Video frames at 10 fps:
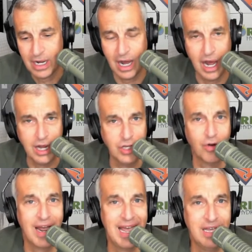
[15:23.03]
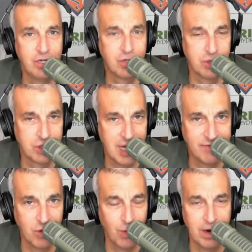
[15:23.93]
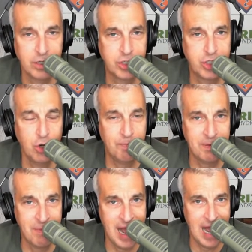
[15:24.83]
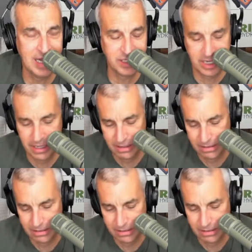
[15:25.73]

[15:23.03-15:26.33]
your angels have to wear a stupid mask.